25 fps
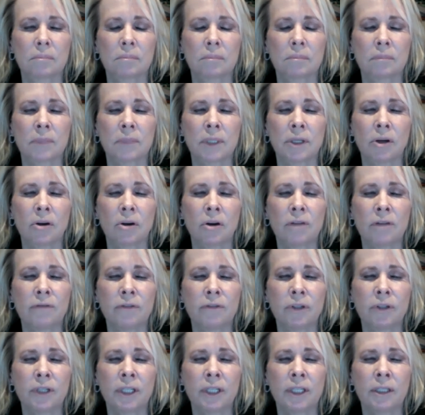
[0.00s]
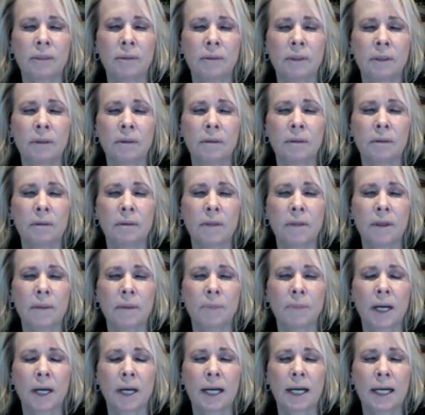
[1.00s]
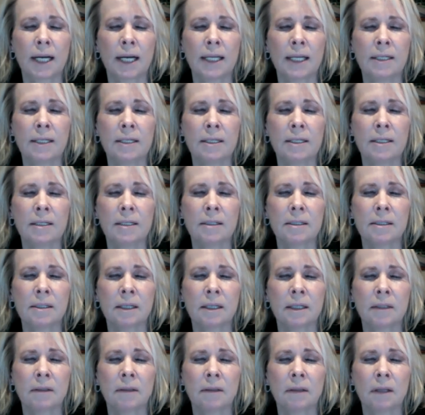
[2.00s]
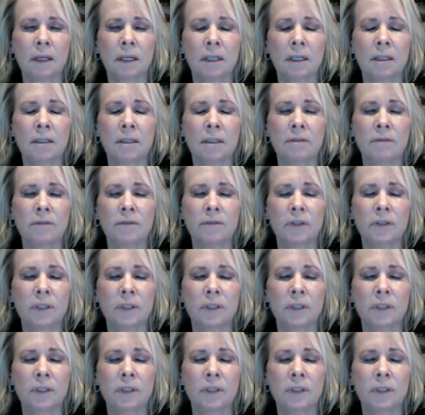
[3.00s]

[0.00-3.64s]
But offering them kindness and love